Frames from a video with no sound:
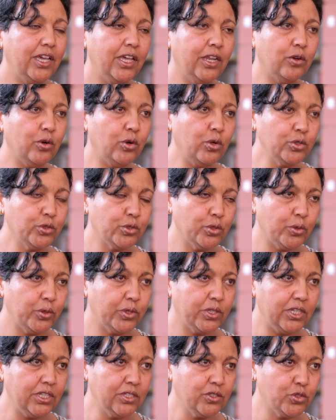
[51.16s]
and also
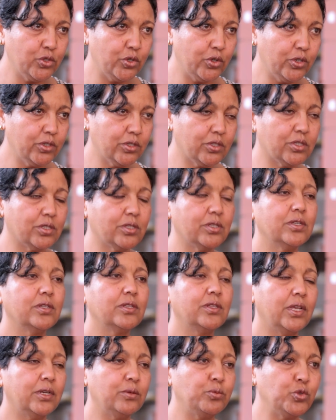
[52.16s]
the inserts
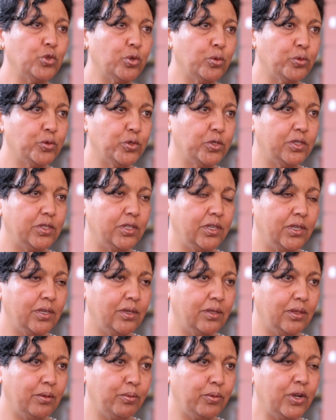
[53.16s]
that absorbs
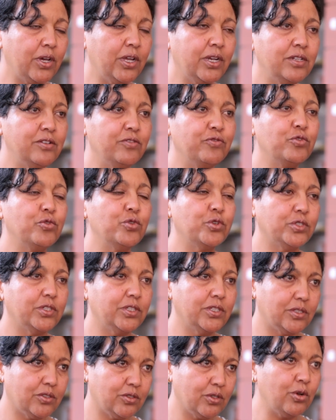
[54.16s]
the blood. Of course,
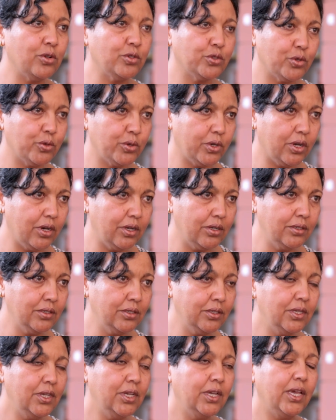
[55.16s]
it's also
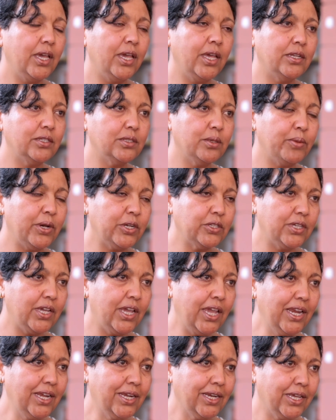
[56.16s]
cotton, and it's about
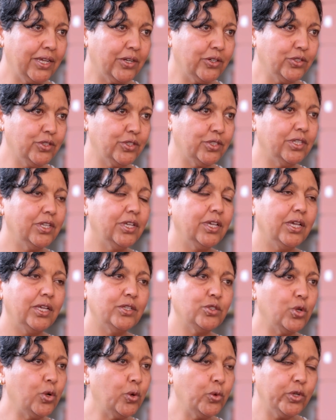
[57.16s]
8 layers.
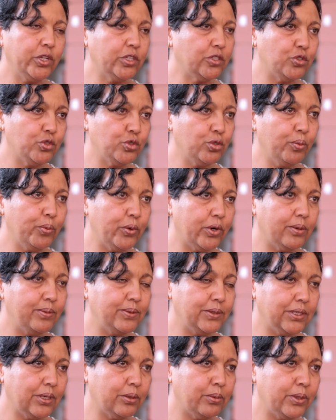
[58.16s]
So it's super
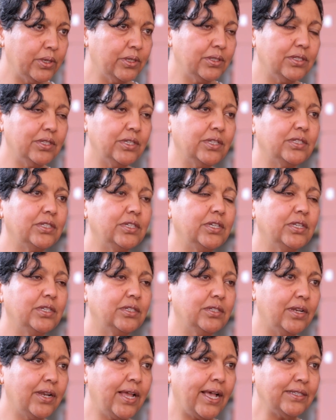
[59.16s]
absorbent. It
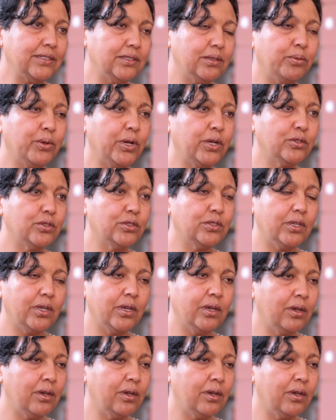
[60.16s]
could last about